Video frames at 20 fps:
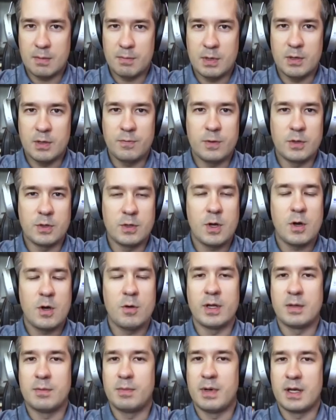I believe you know,
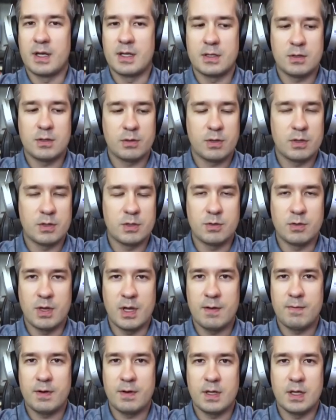and by talking to
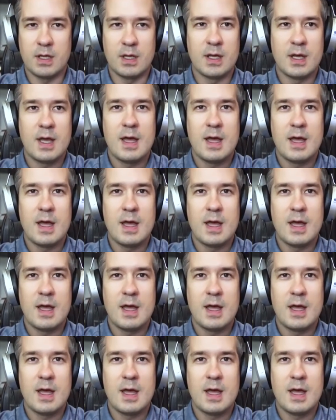every